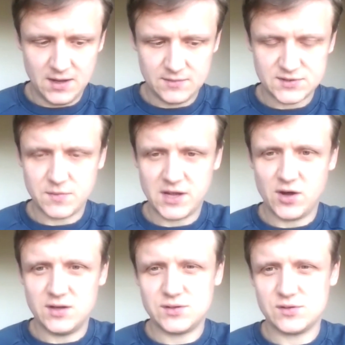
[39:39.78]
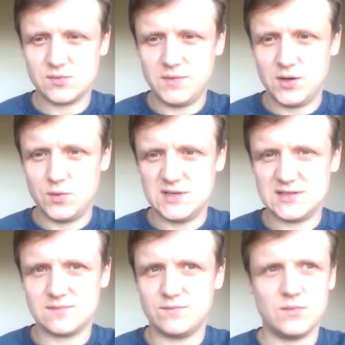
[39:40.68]
somebody got in touch with me who
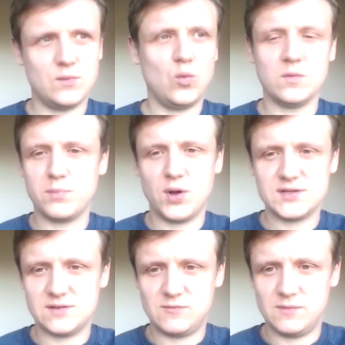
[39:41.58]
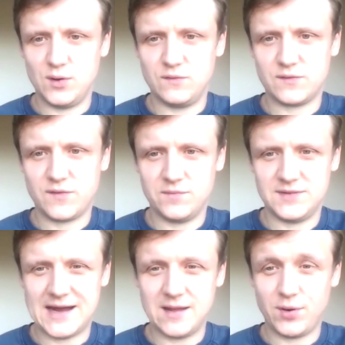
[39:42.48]
is one person removed from
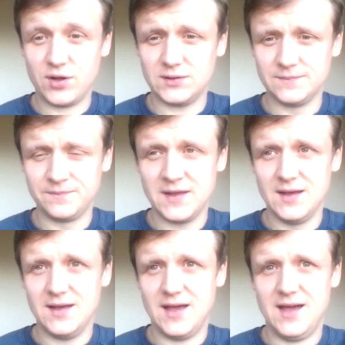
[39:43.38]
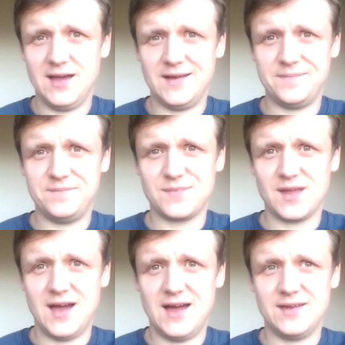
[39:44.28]
Danny Boyle. And
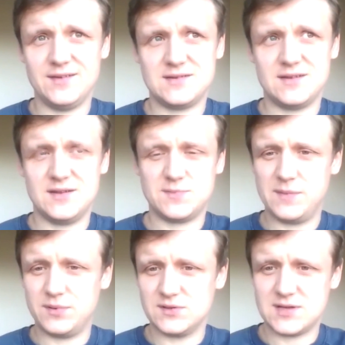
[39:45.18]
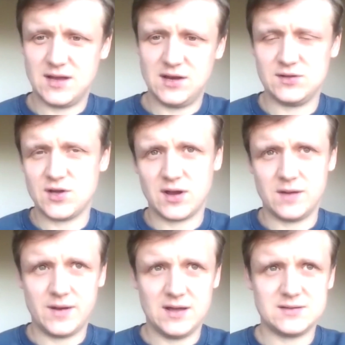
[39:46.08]
there's people, talking
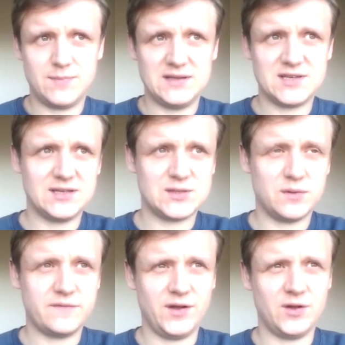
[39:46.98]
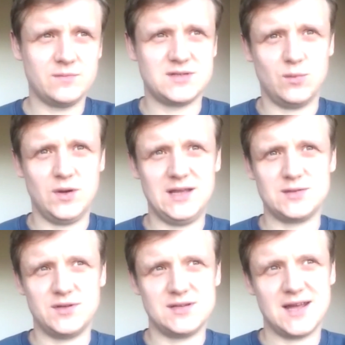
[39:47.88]
about it being turned into a film. So we need to
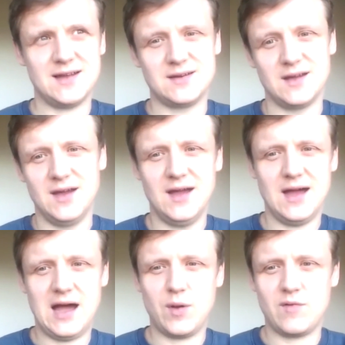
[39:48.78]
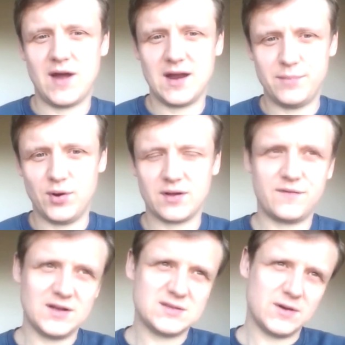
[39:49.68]
understand, are we writing a book
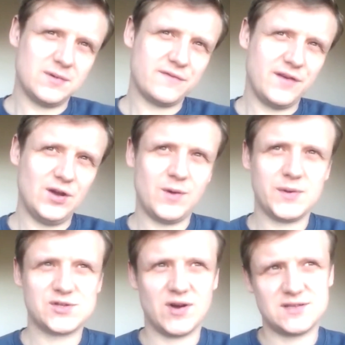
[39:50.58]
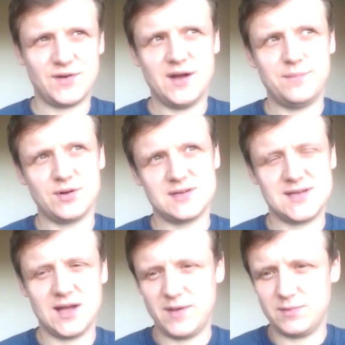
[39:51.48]
for it to become a film? Are we trying to write a book to
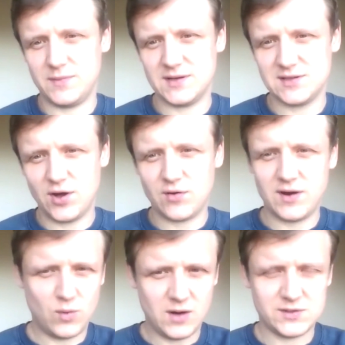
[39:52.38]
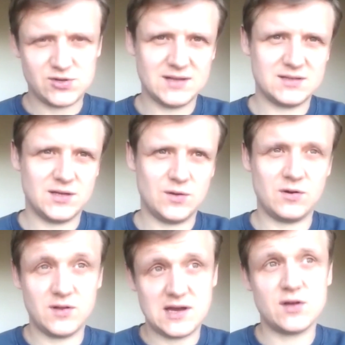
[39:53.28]
tell people my story? What are we trying to do?
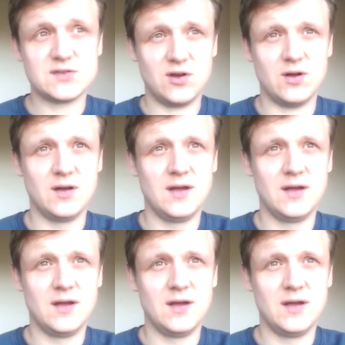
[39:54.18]
And then also,